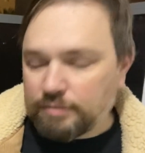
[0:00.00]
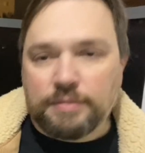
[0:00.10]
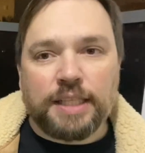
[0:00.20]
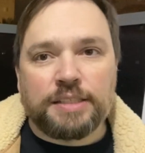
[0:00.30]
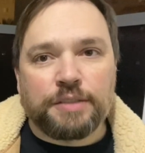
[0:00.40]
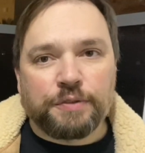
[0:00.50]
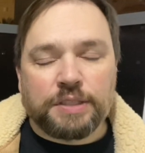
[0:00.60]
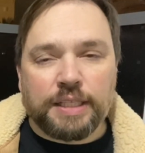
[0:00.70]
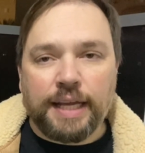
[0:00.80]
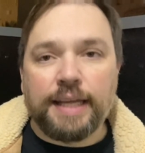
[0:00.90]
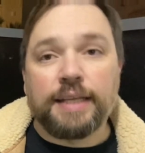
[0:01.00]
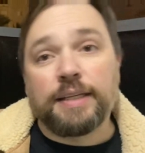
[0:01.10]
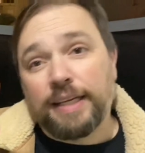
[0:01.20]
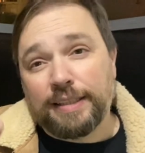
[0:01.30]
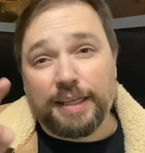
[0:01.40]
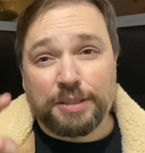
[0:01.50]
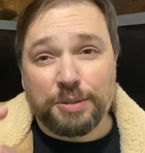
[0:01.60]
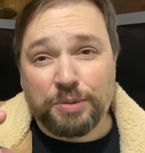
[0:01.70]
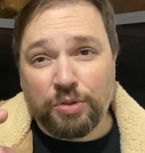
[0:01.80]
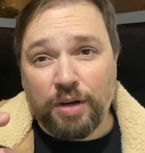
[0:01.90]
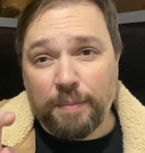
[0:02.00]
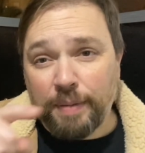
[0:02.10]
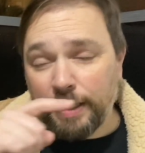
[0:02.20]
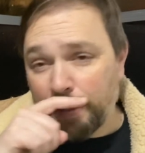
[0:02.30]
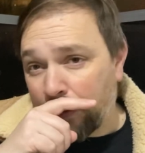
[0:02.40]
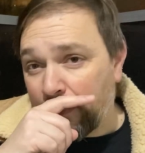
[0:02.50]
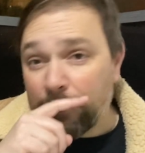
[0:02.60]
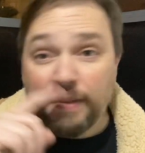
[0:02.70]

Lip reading: that's it for today. Hit that subscribe button.